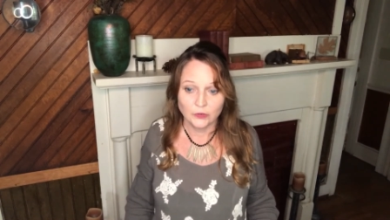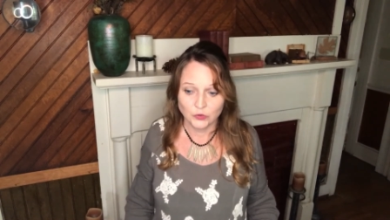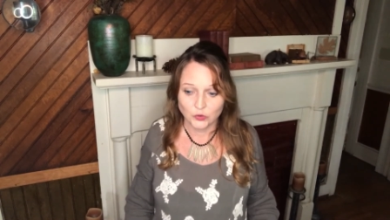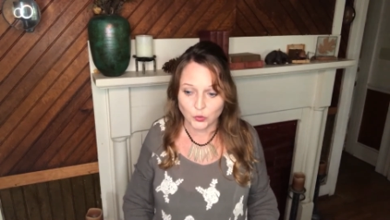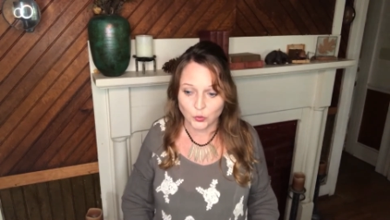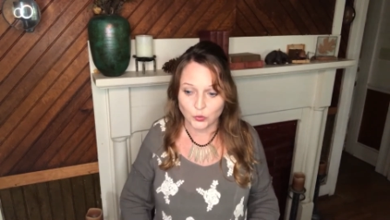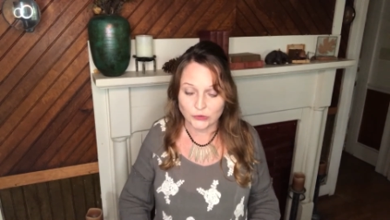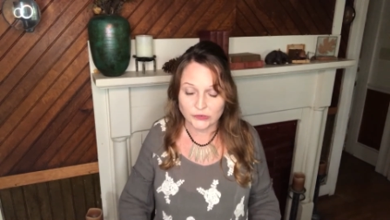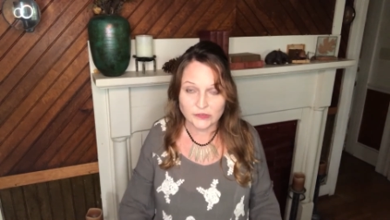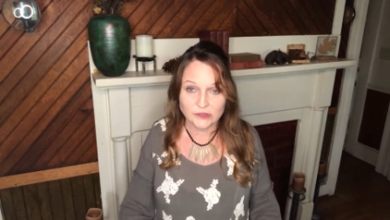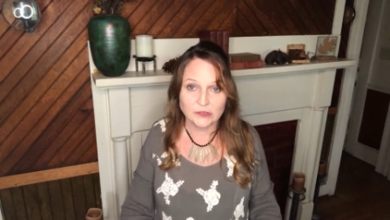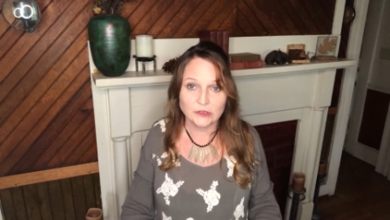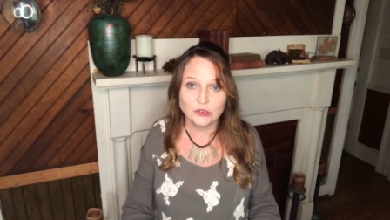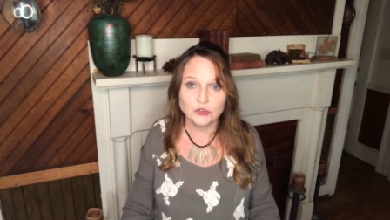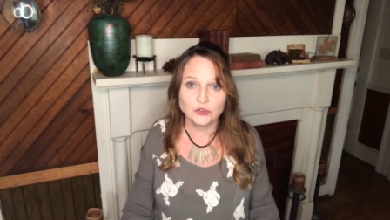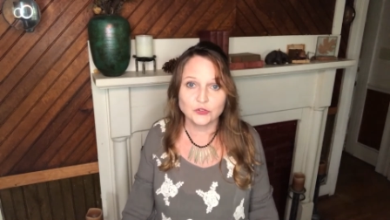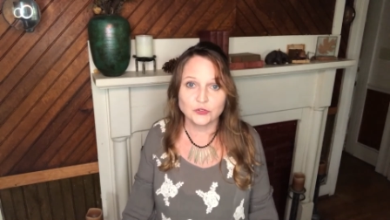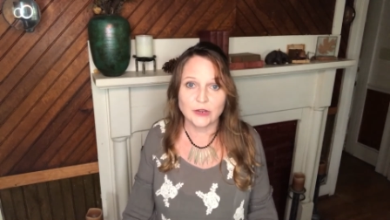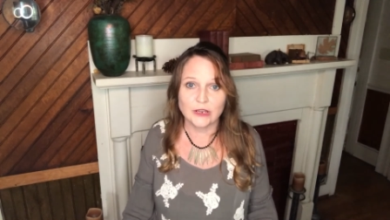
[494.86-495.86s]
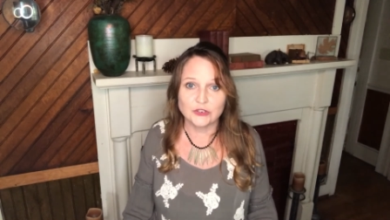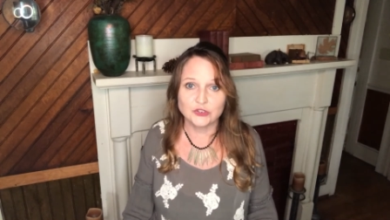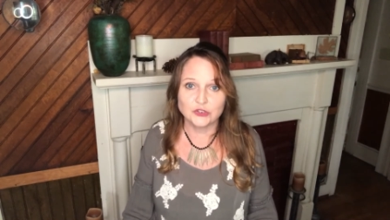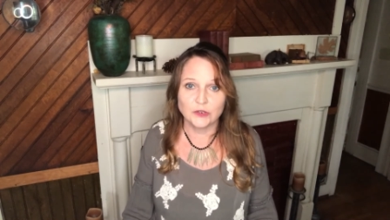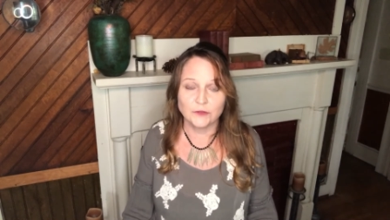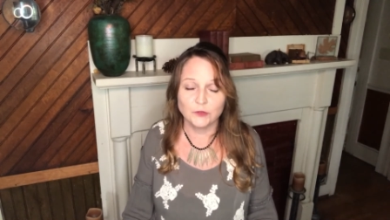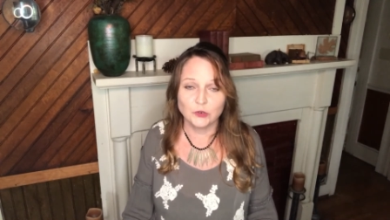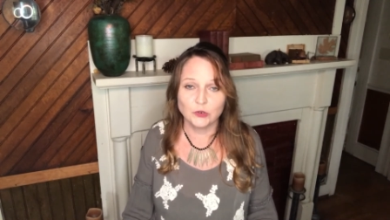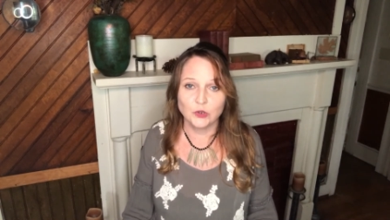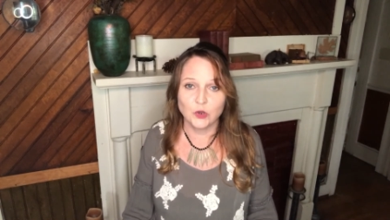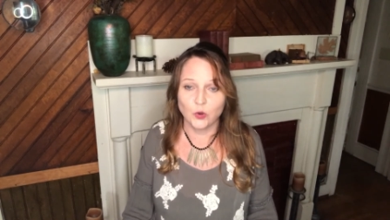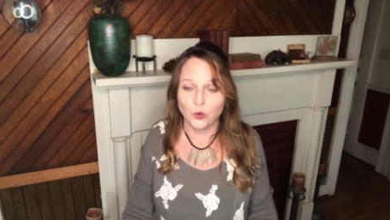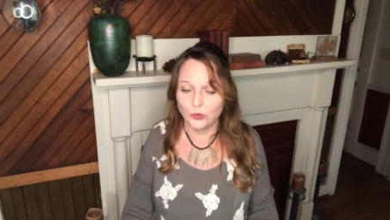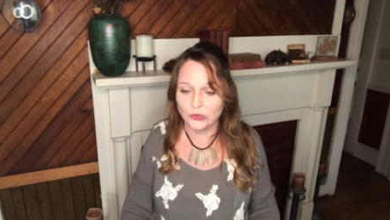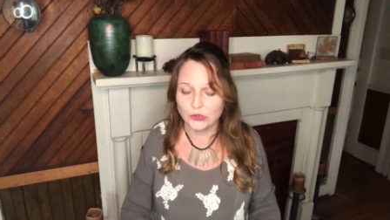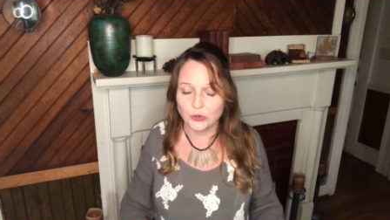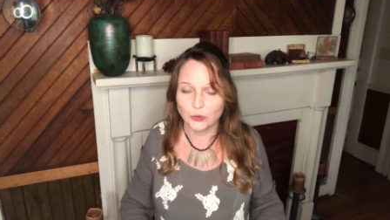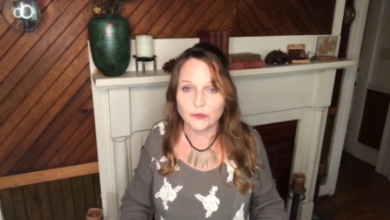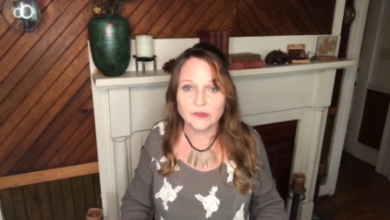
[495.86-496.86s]
towards the direction of your goal.
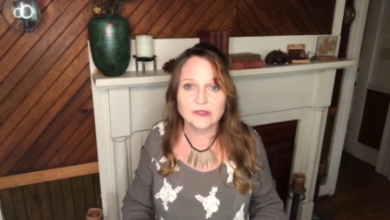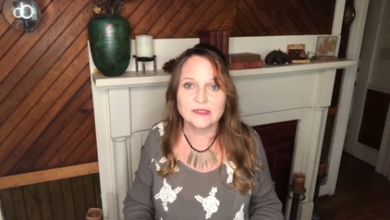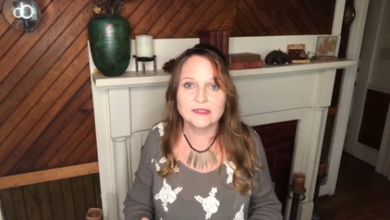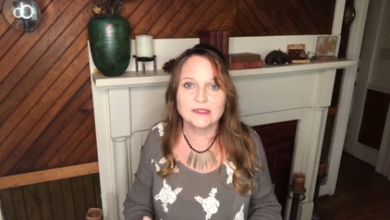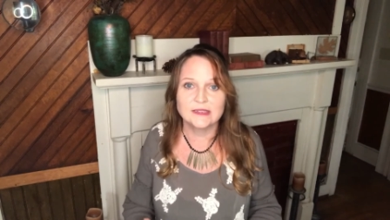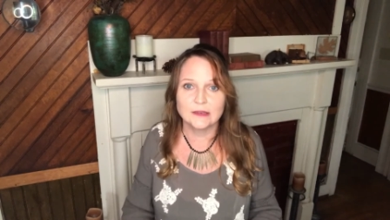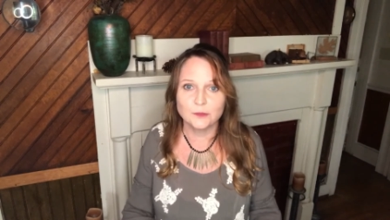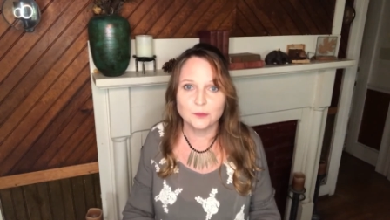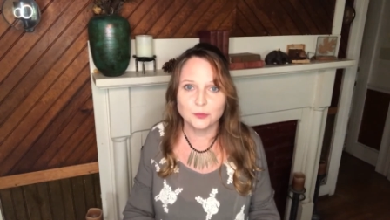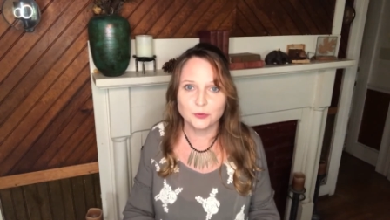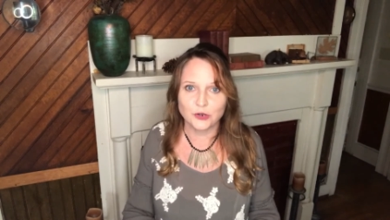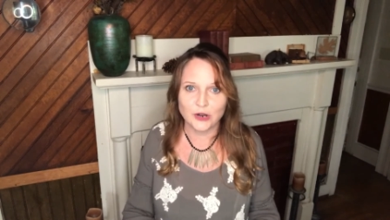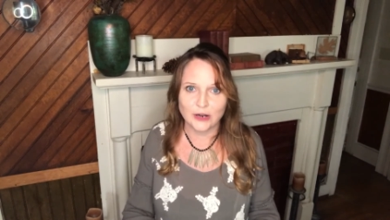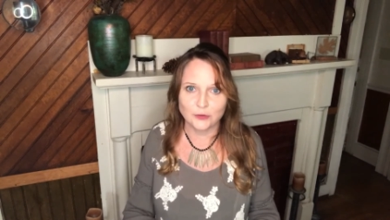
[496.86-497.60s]
You don't sit in